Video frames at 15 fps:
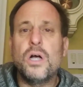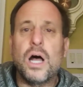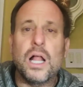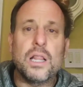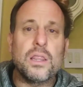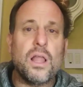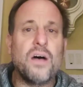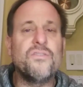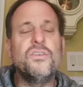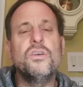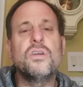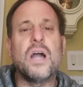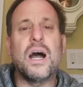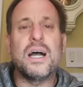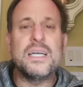I love you
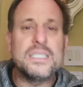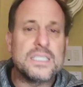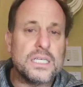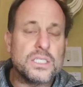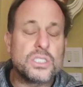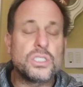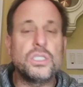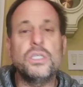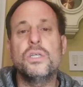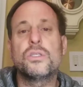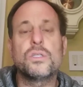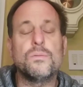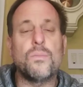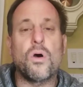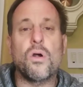guys. I'll see you
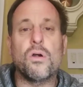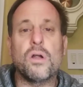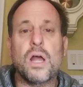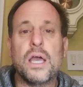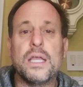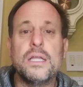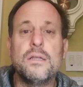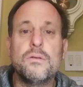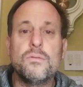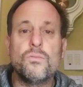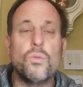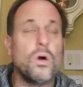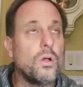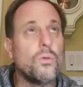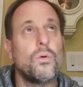tomorrow night.
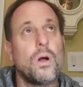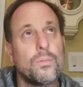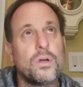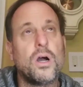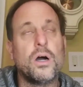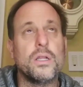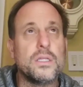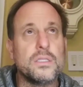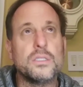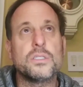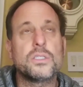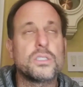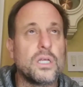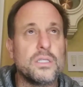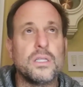Well, I'm cutting
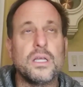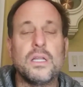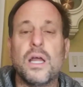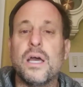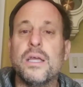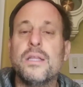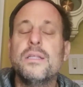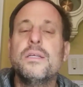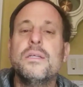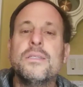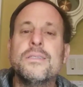this Sunday night.